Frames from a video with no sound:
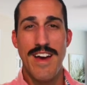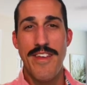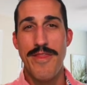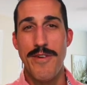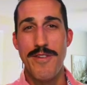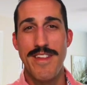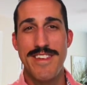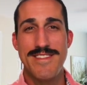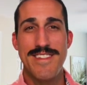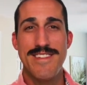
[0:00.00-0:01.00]
Third on
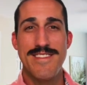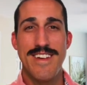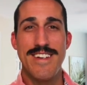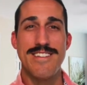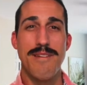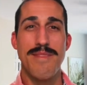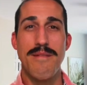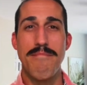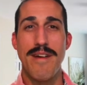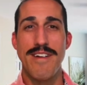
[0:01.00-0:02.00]
this list is going to be the
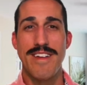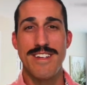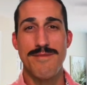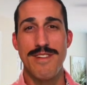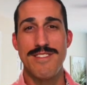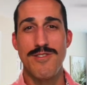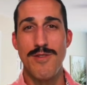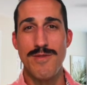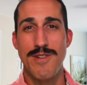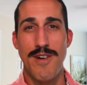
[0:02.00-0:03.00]
American Express
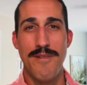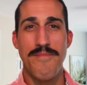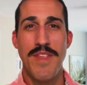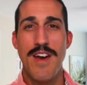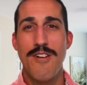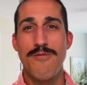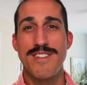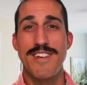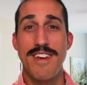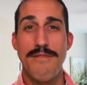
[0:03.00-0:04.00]
Gold Card, which is
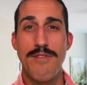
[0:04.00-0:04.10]
going to give you